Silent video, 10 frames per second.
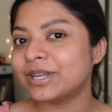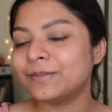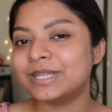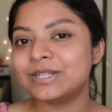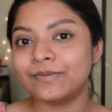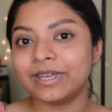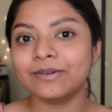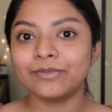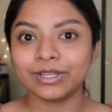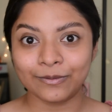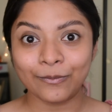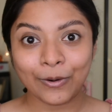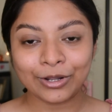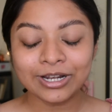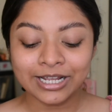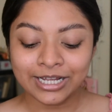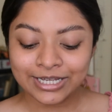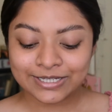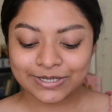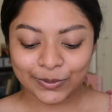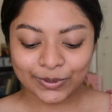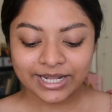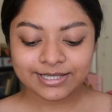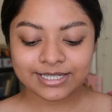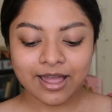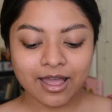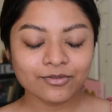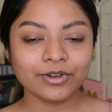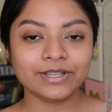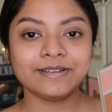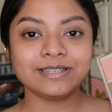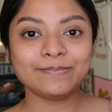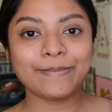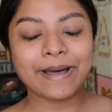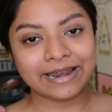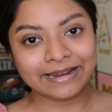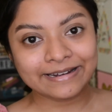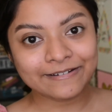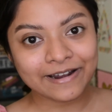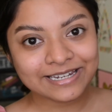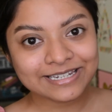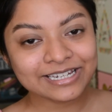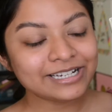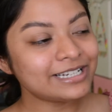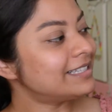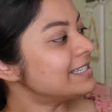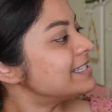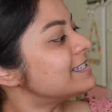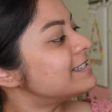to be doing with you all. So let's start with this palette right here. This is